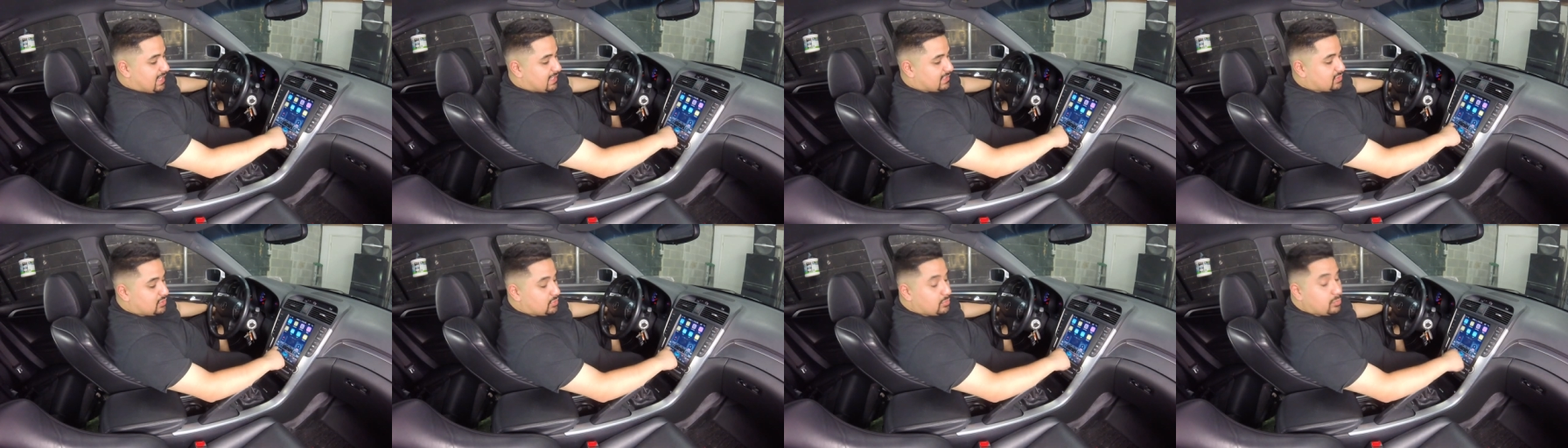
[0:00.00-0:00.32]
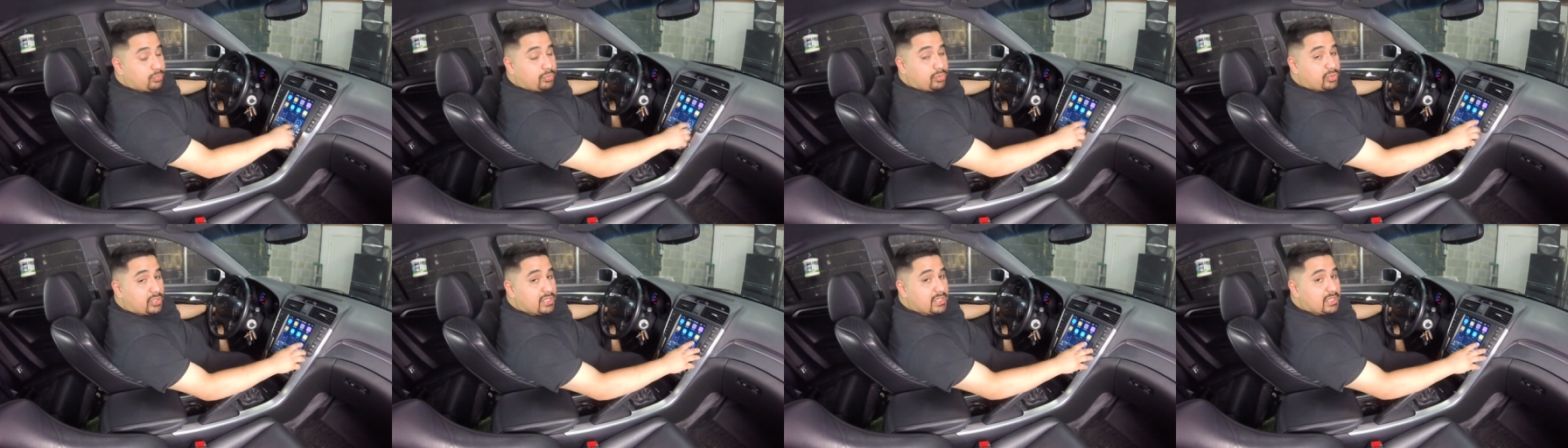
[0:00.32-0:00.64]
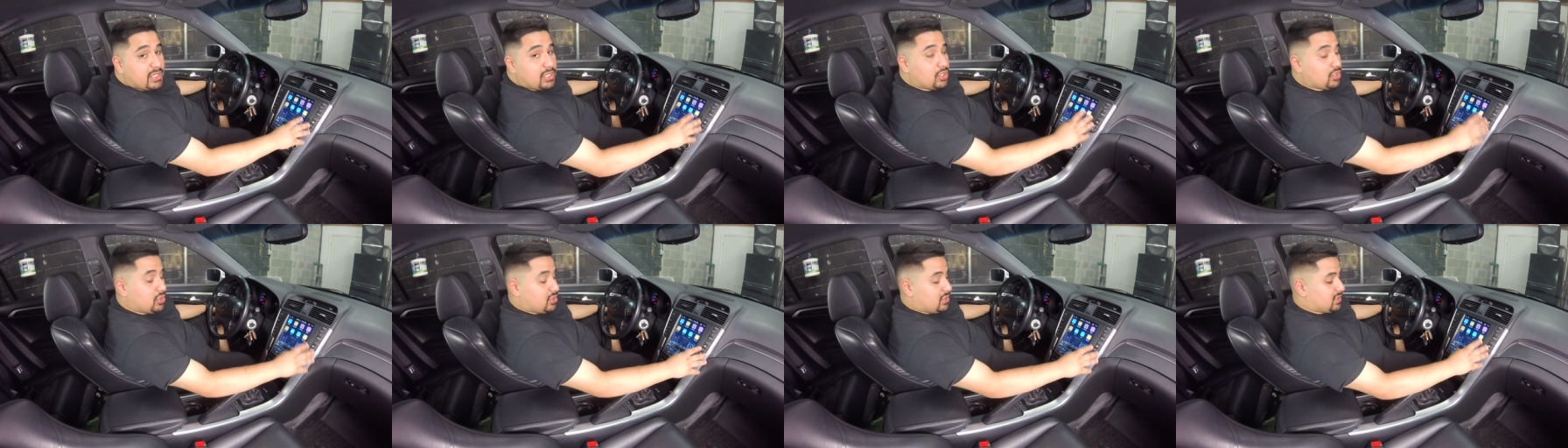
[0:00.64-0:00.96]
actually
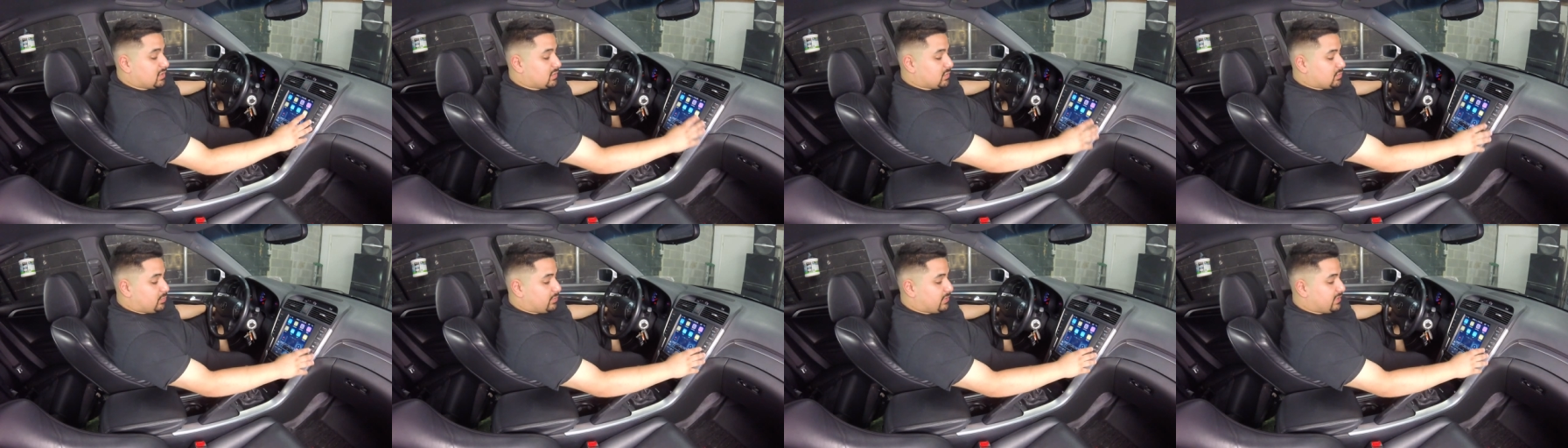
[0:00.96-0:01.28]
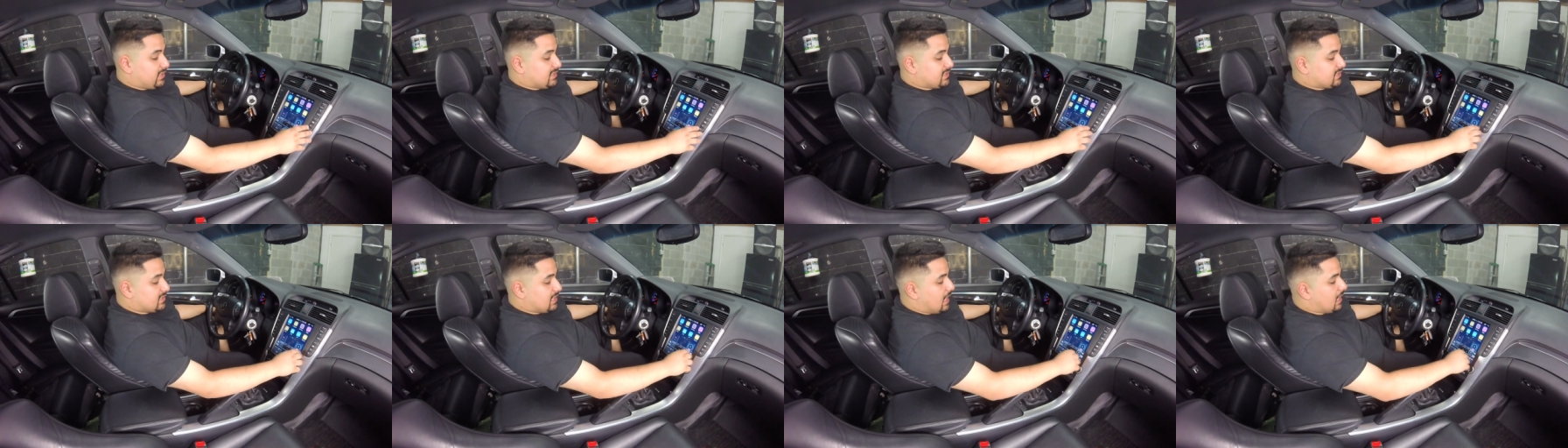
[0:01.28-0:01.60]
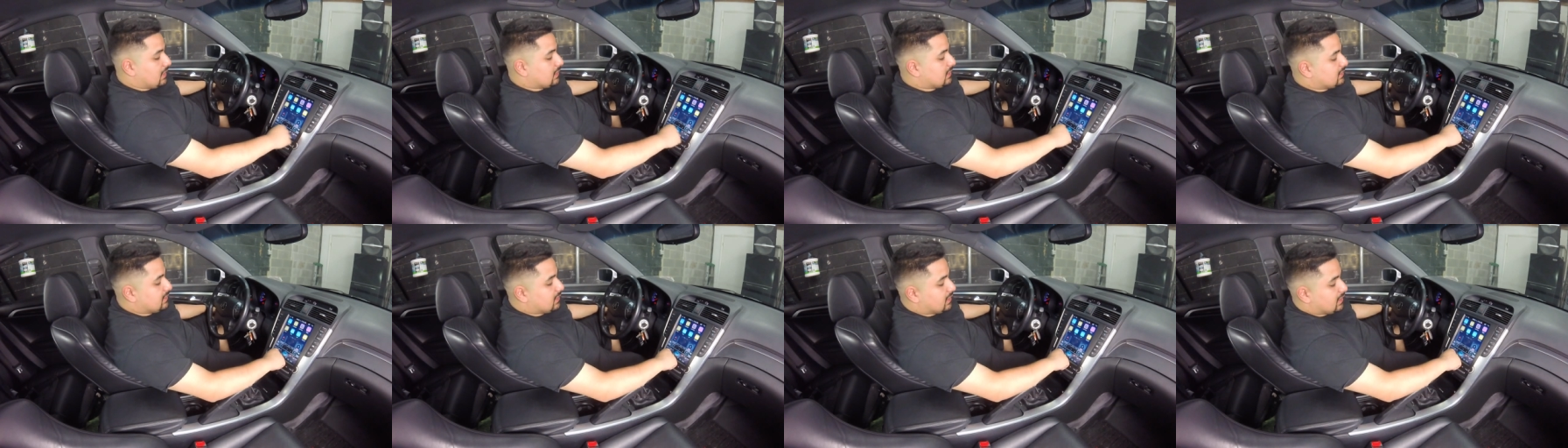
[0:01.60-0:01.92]
pretty good. It's pretty
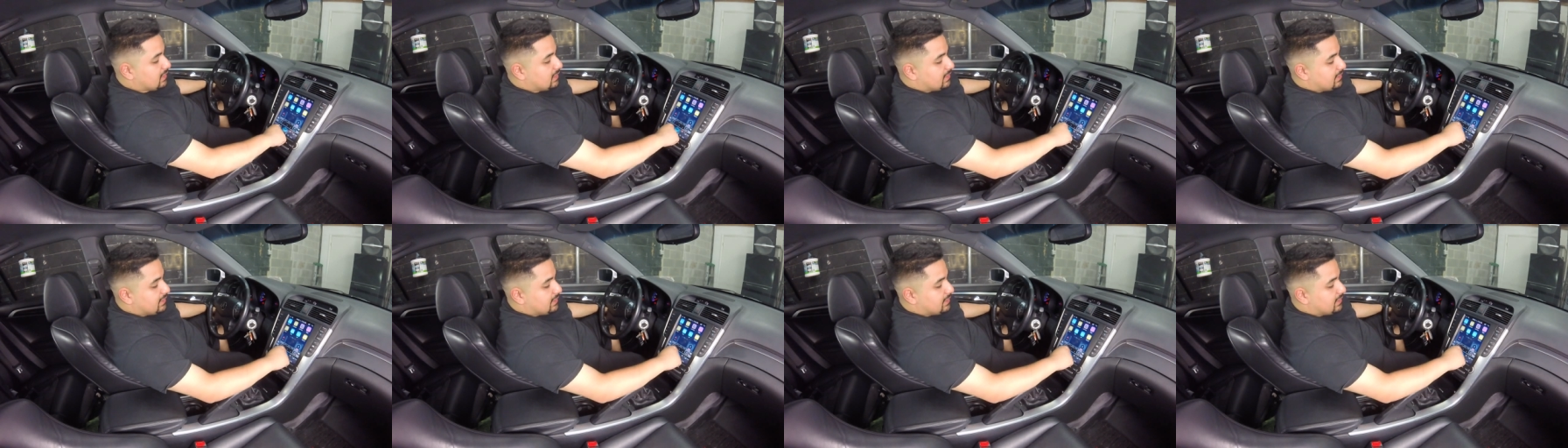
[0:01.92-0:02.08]
solid.